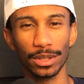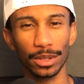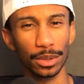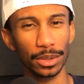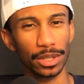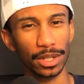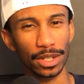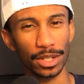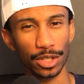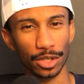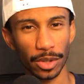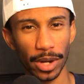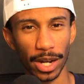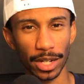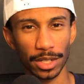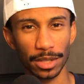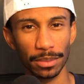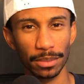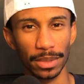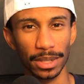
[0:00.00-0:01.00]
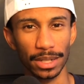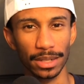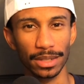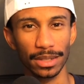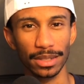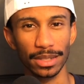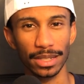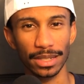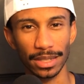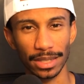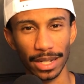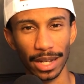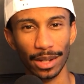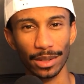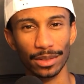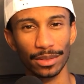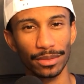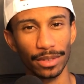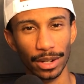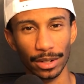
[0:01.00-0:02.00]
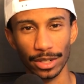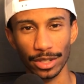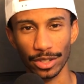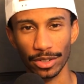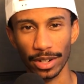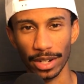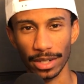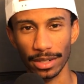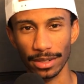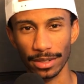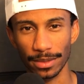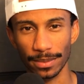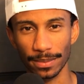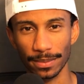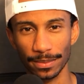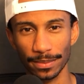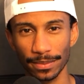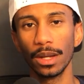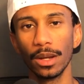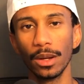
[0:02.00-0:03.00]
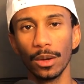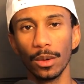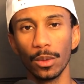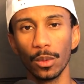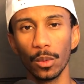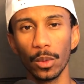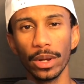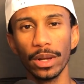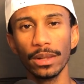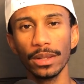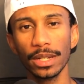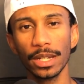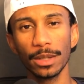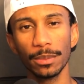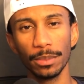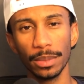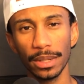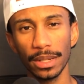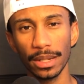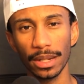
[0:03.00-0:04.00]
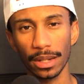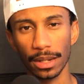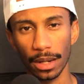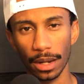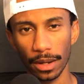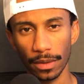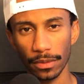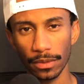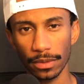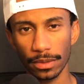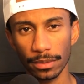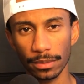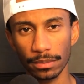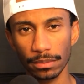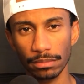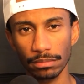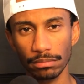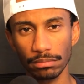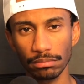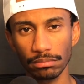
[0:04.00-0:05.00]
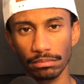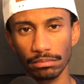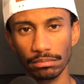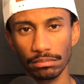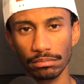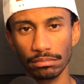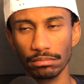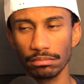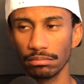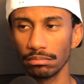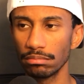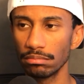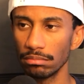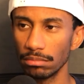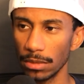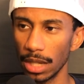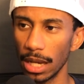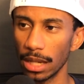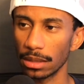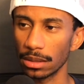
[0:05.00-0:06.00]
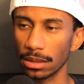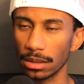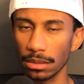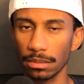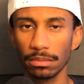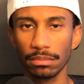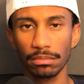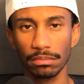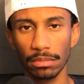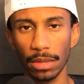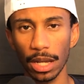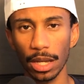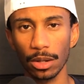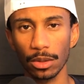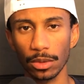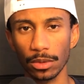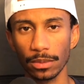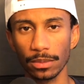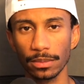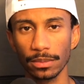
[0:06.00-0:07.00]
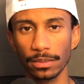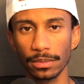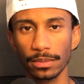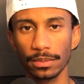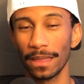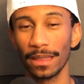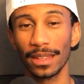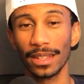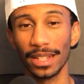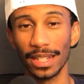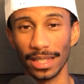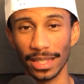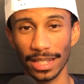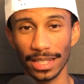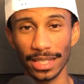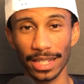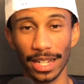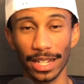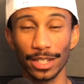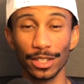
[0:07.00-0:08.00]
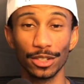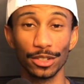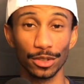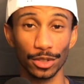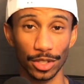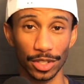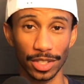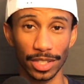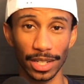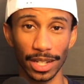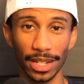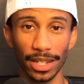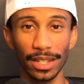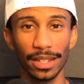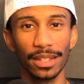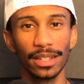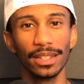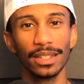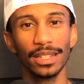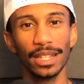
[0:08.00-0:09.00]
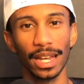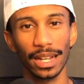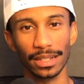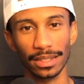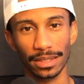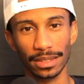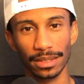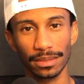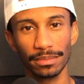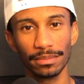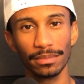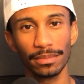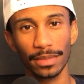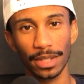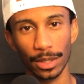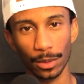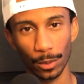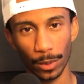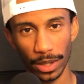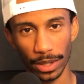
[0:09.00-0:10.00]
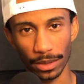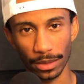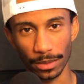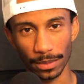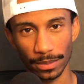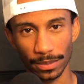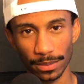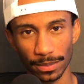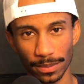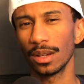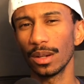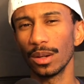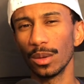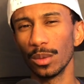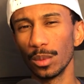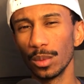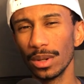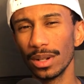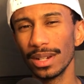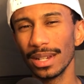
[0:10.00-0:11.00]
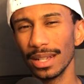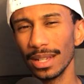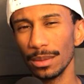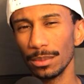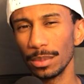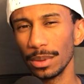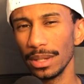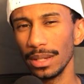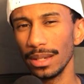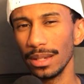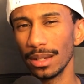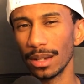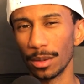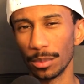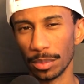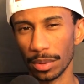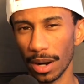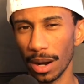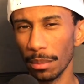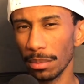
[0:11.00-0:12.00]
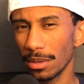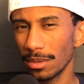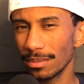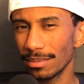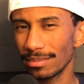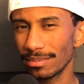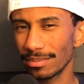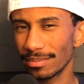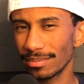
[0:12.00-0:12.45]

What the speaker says: use a contraction because it sounds very strange. Will it be enough? Yes, it'll. In this case, you should say, yes, it will. Would it be a problem?